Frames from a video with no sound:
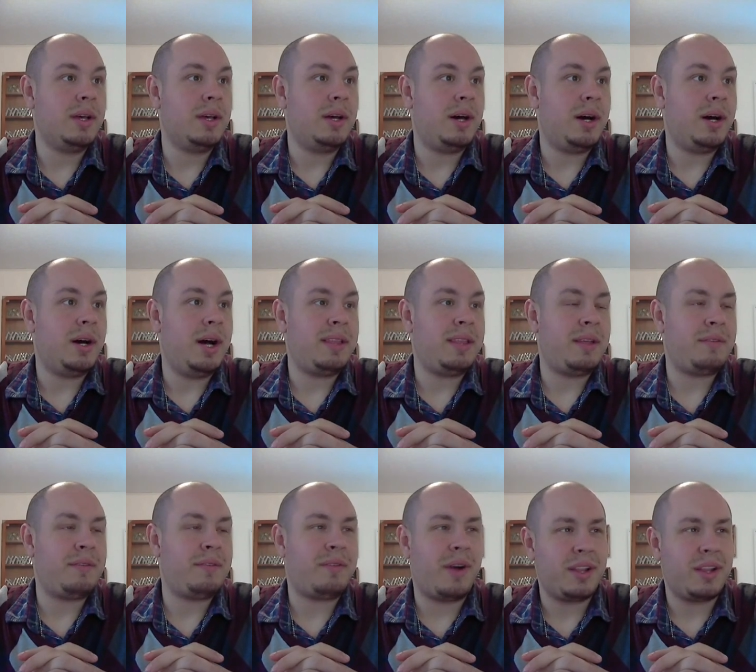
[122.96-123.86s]
Uh, and
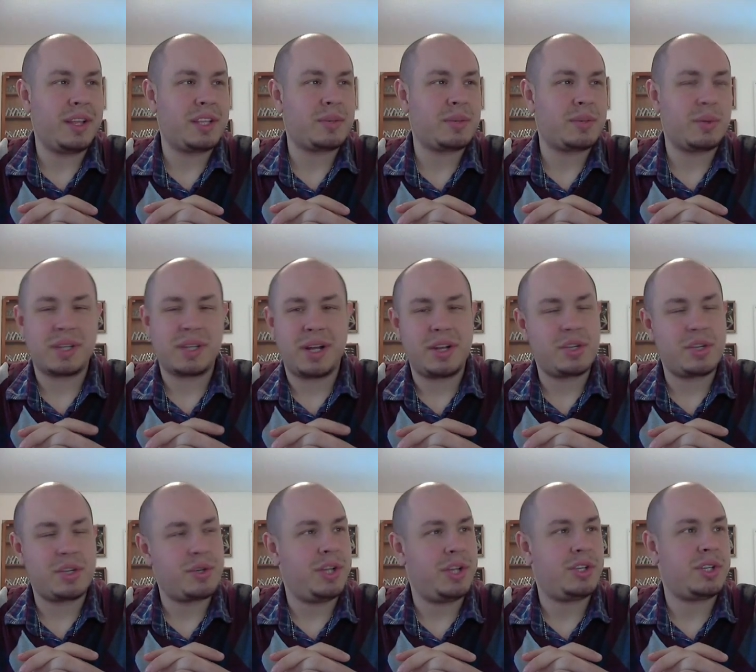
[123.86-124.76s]
then finally, this one's kind of
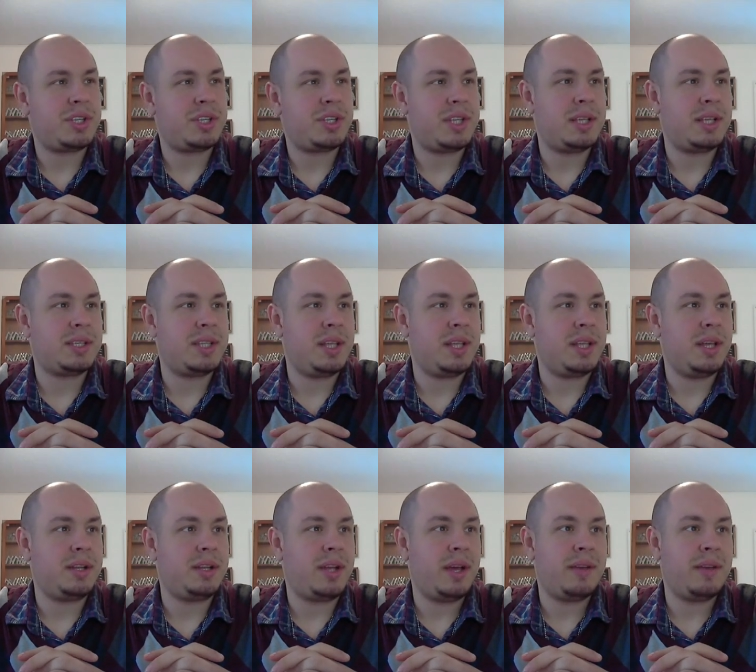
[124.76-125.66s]
strange. It says the
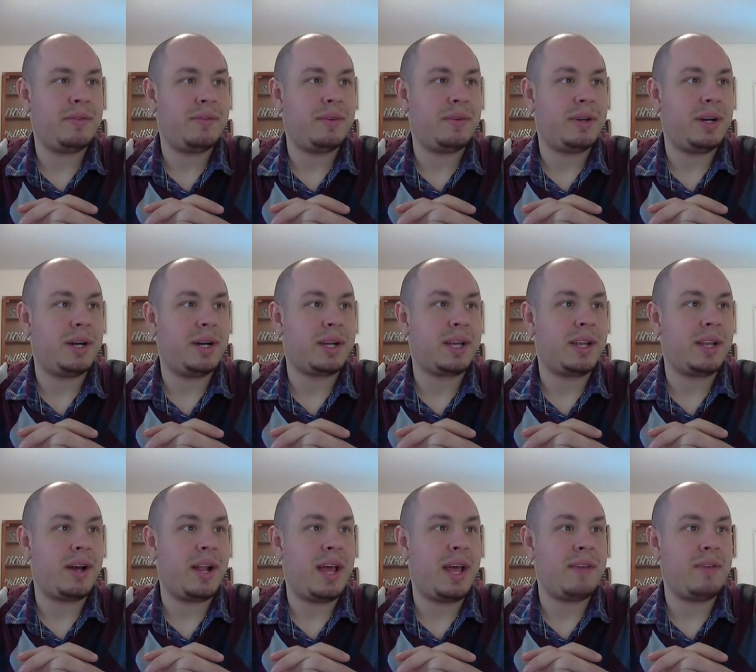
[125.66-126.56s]
uh, knife uh,
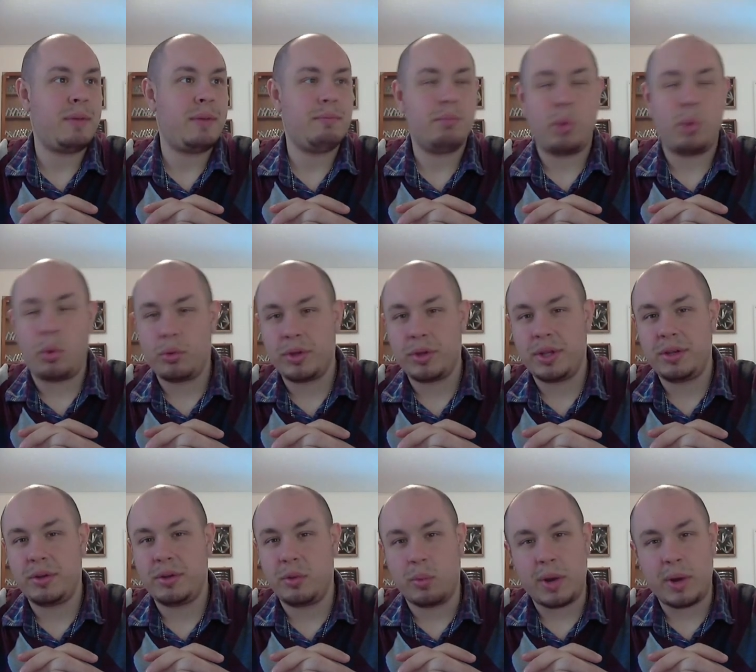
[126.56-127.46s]
cannot have a
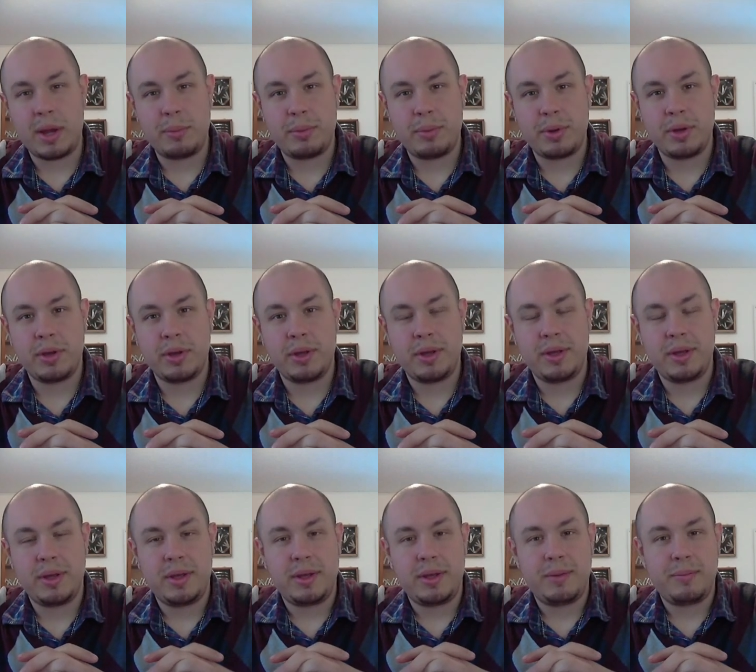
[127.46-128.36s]
molded grip.
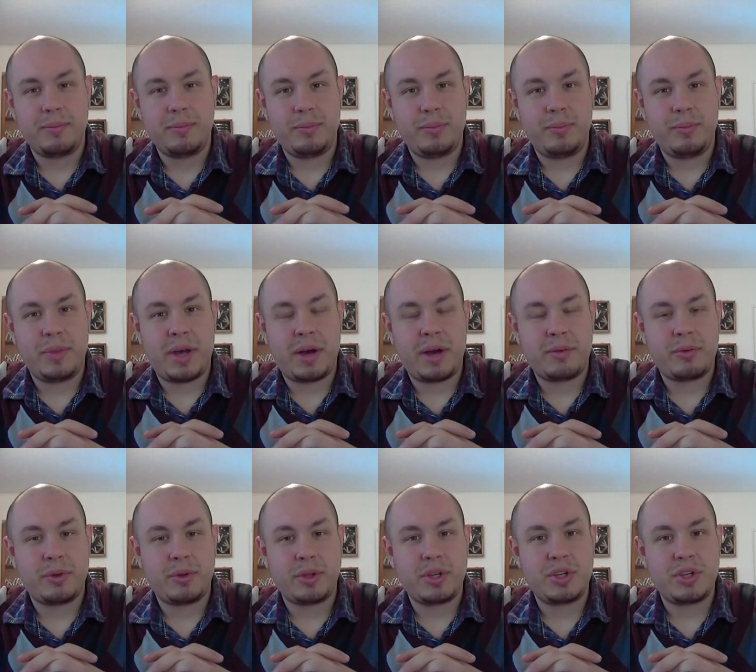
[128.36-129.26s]
Not
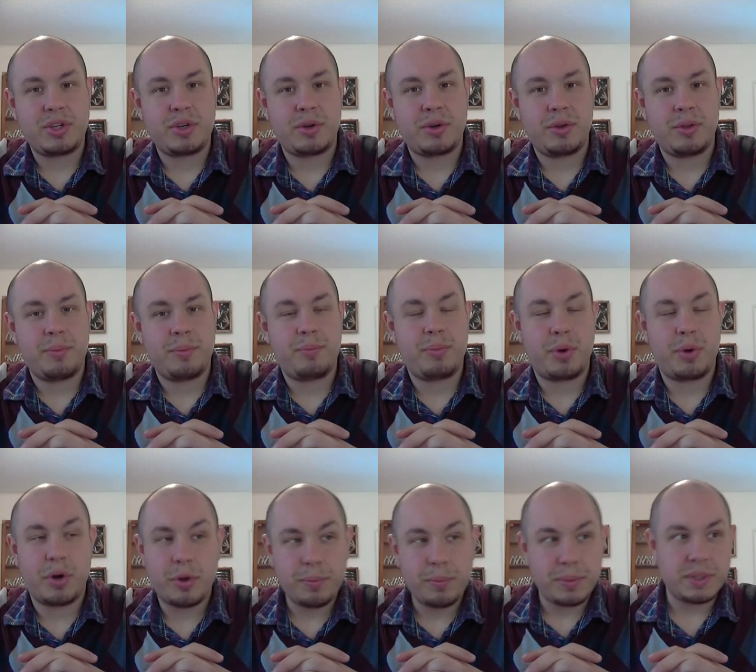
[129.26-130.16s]
really sure the
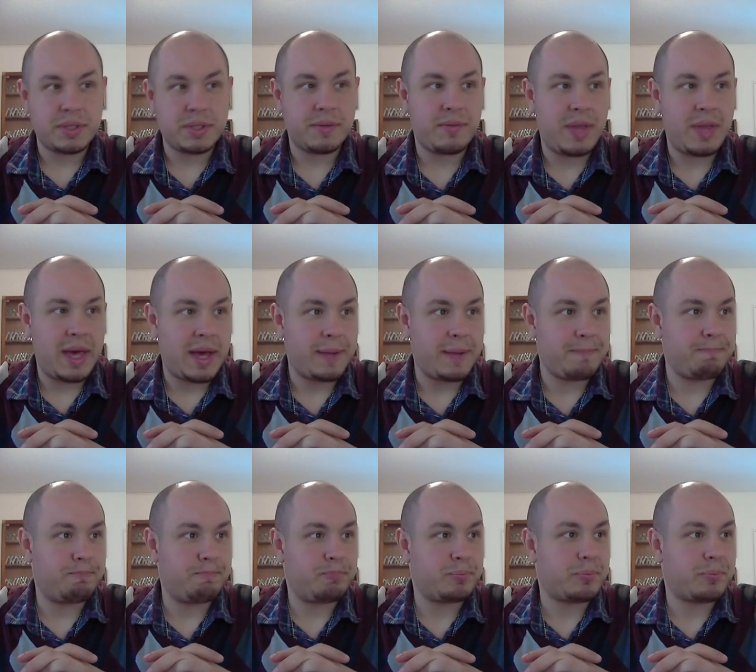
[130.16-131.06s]
purpose of that
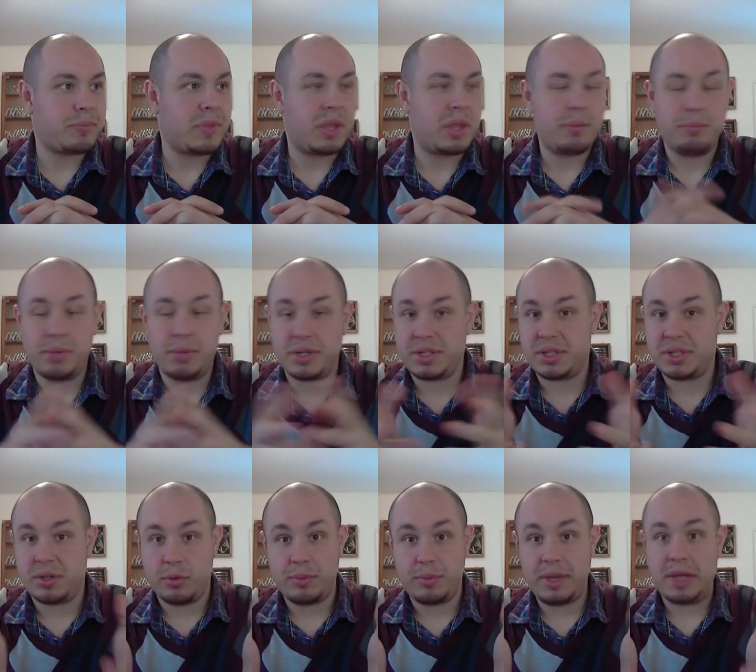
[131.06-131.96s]
but
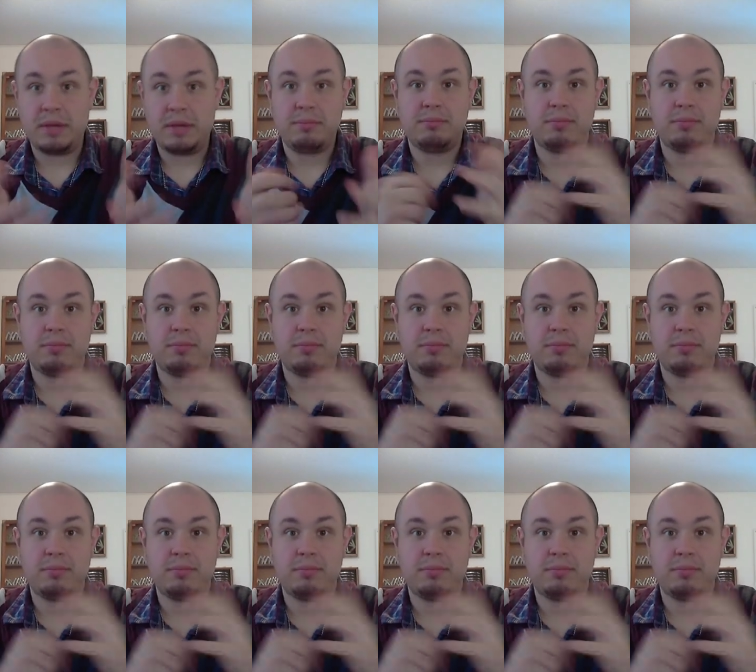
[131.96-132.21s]
so be it.